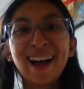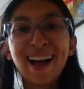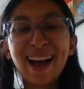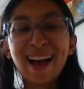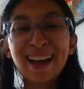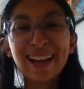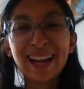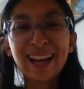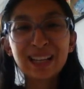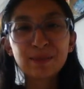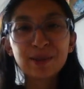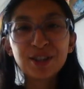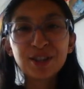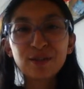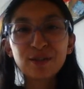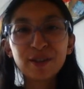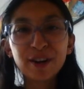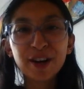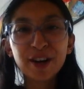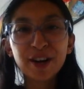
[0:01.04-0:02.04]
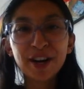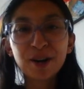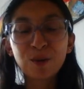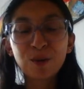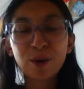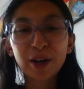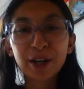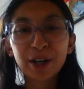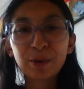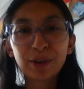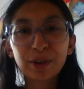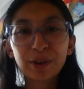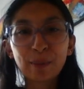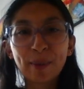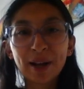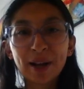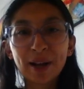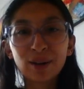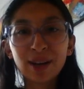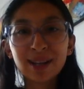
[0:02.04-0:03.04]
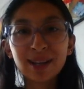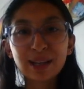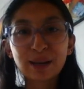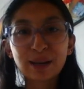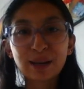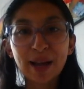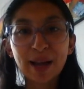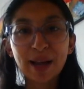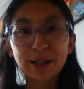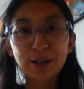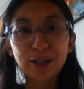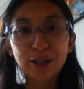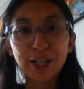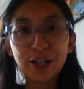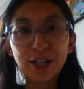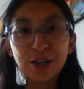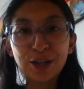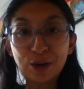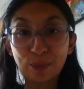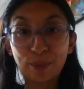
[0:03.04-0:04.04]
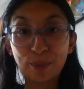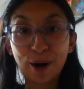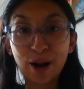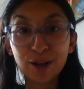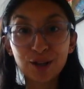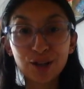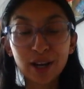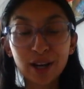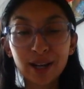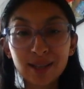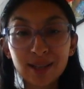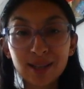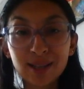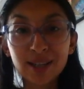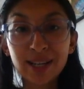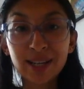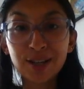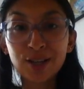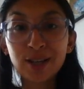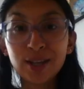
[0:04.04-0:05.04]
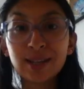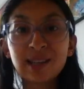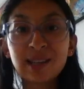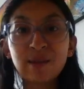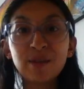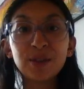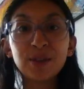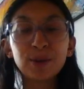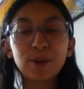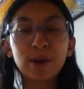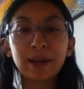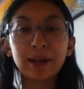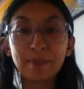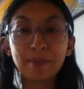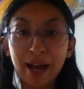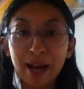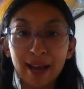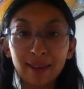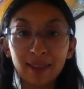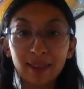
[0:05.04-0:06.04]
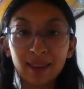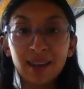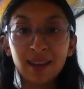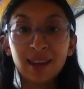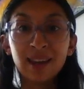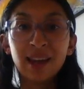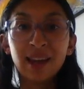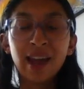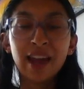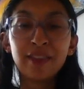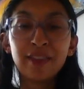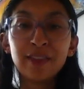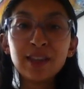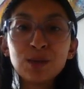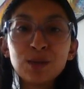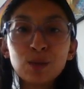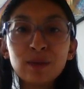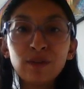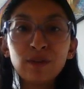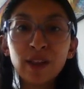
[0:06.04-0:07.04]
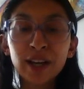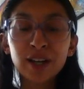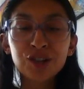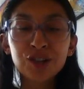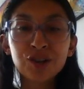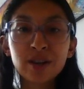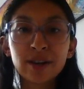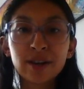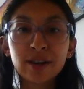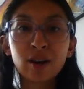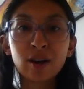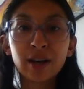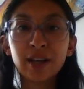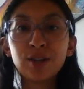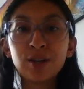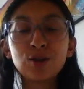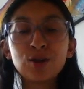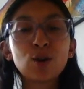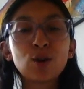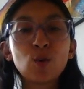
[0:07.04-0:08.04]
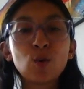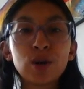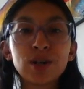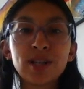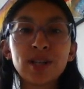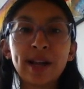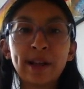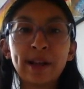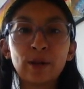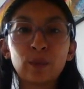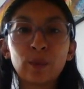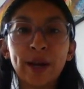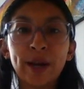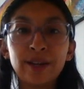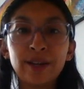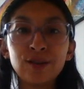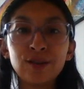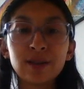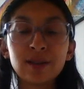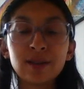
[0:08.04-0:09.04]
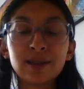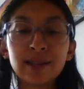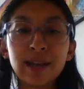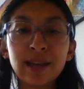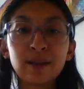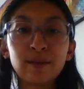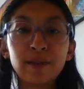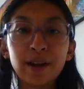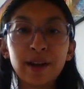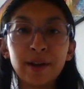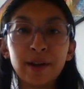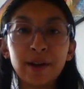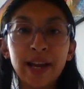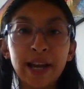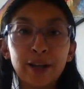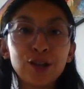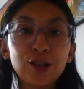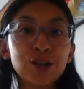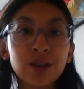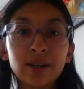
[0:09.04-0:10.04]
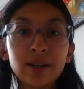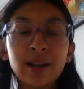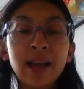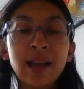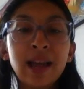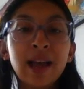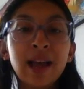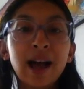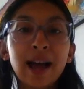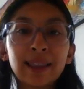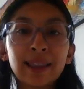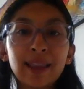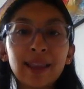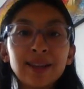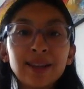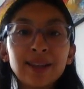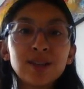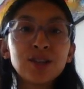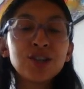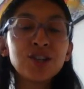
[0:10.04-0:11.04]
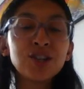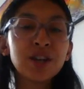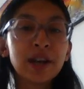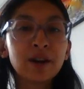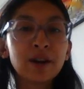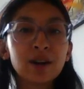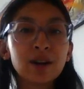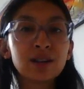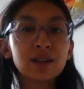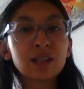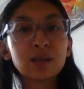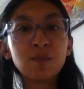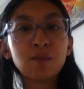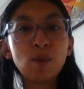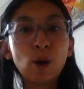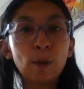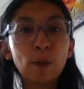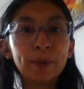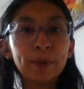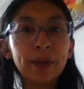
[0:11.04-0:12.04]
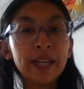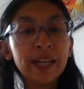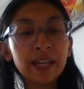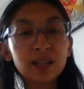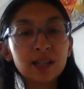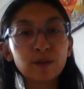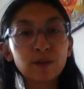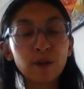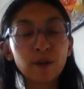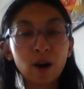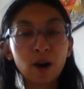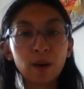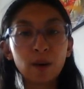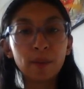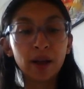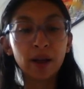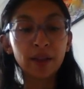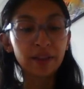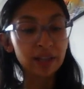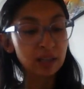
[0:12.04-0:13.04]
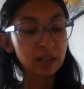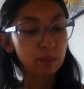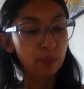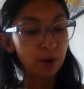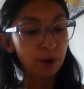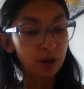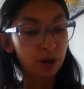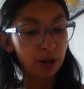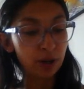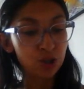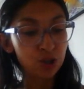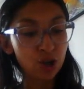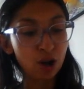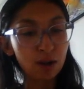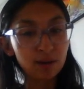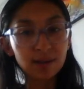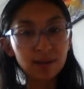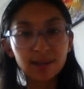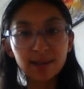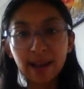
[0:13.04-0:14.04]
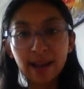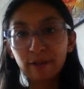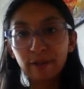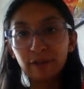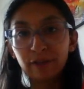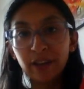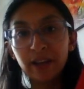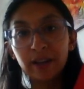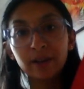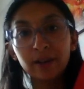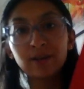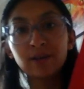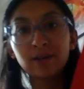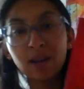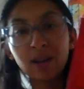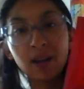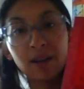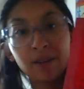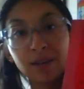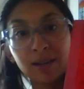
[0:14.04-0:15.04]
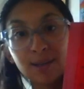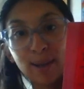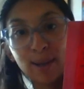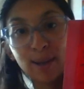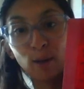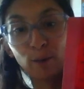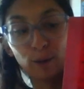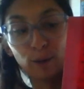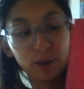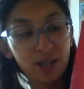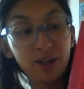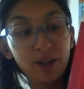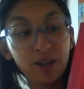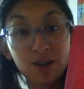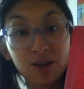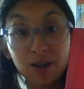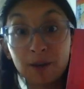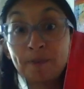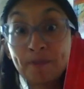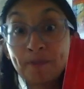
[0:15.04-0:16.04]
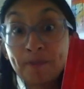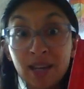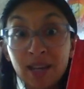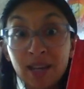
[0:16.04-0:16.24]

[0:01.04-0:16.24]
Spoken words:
Hi, Yasmin Shabir here, working with the Better Lesson Master Teacher Project, teaching 7th grade math. In this reflection on interquartile ranges and variation, I'd like to share a small piece from this book, John Saffier's The Skillful Teacher.